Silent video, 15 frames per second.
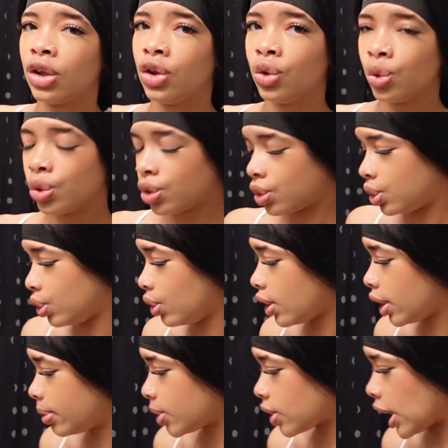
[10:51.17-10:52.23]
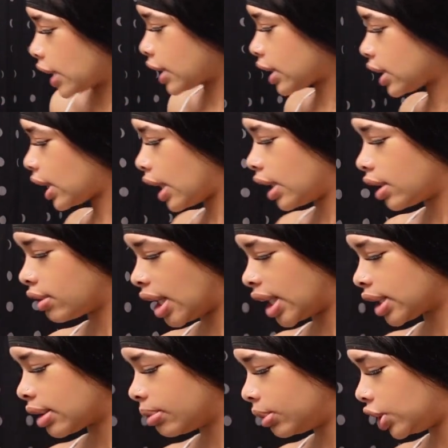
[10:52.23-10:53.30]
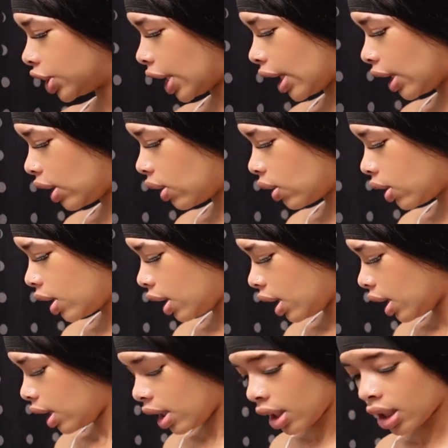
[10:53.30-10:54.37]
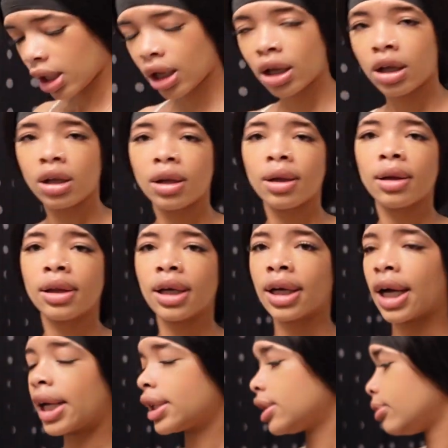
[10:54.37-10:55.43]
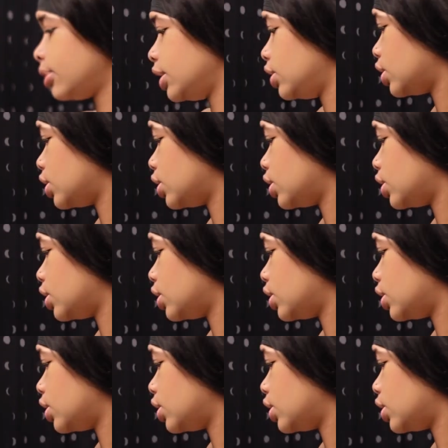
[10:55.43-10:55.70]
to do them. So I just take like some gel. The Got To Be